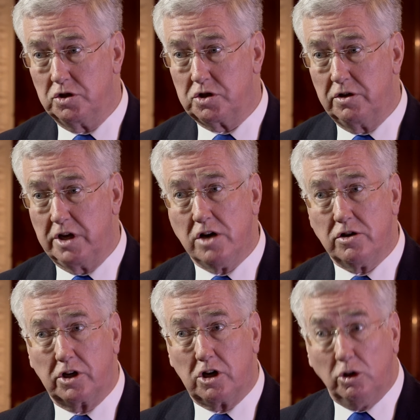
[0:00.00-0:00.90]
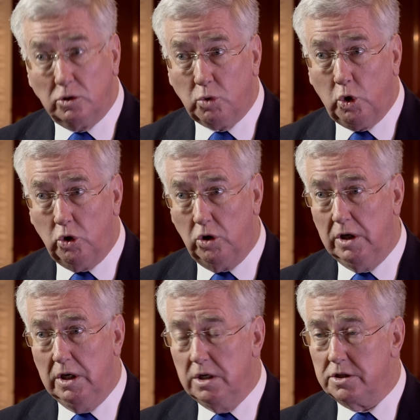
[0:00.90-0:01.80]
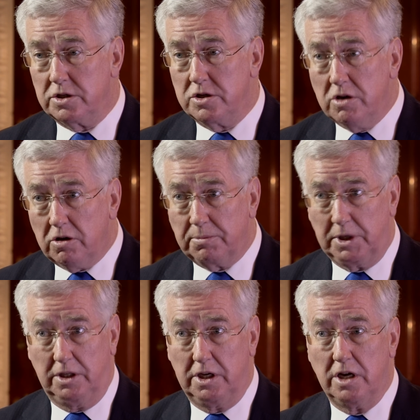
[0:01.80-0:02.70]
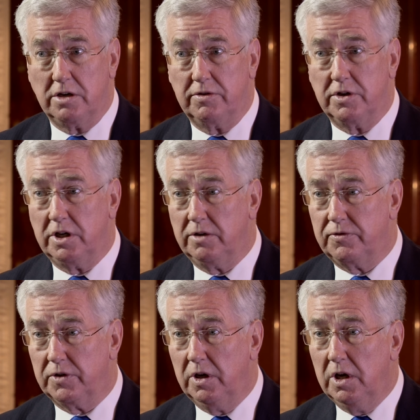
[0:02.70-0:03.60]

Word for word: So the end of the Cold War does not mean the end of the need for,